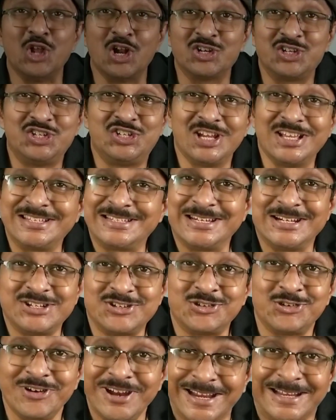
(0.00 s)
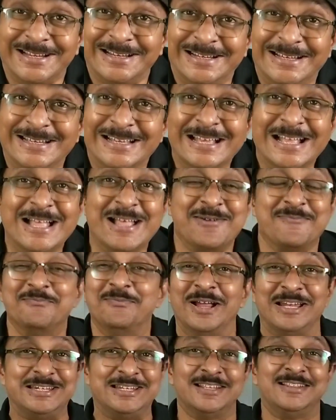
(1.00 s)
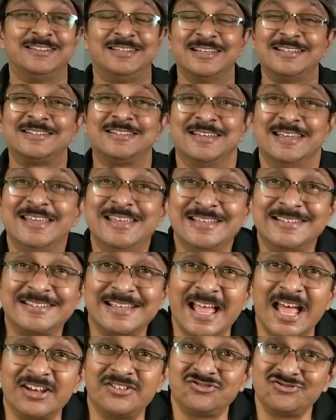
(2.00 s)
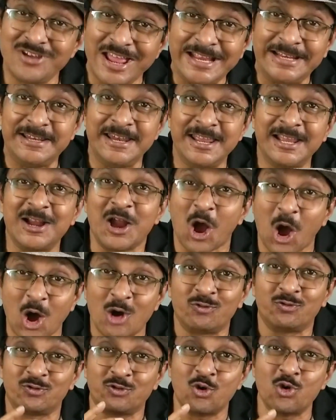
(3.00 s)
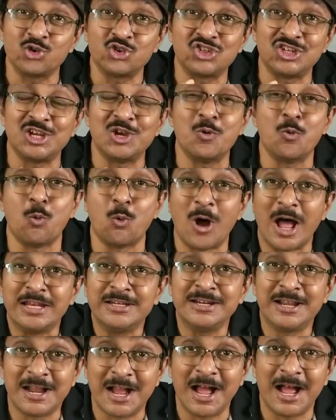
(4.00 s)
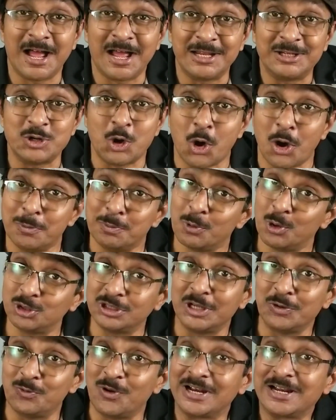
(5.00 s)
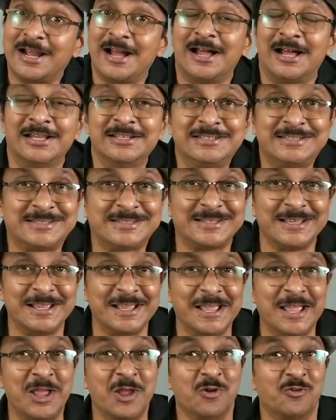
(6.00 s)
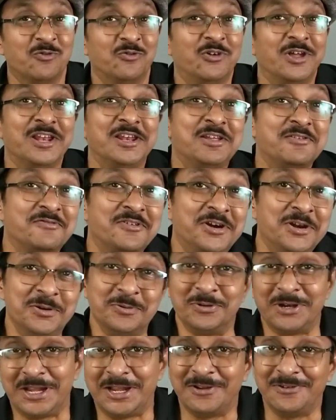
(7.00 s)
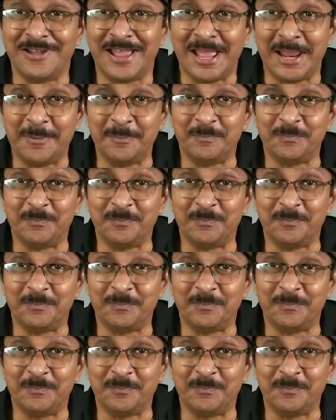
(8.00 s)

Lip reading: not just a trick, but this is a technique of forcing one card or more than one cards whenever you require.